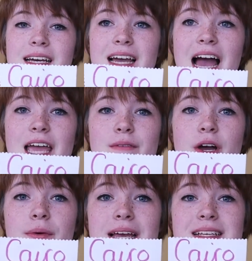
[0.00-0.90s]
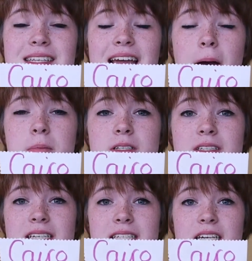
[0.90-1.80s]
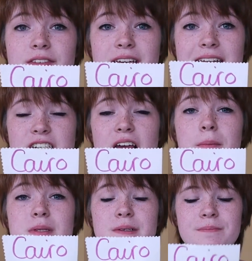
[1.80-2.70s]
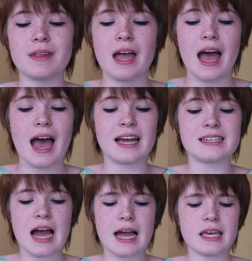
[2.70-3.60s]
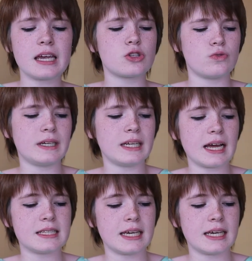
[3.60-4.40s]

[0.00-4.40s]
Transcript: Cairo is the capital city of Egypt, and I think it's really nice.